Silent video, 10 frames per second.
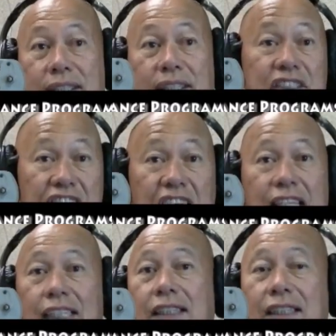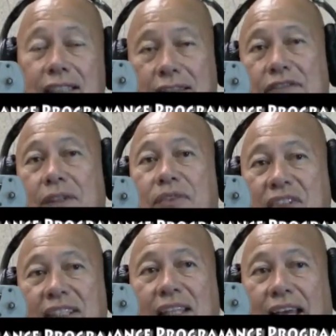shade from
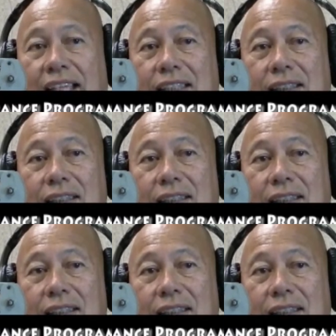sunlight.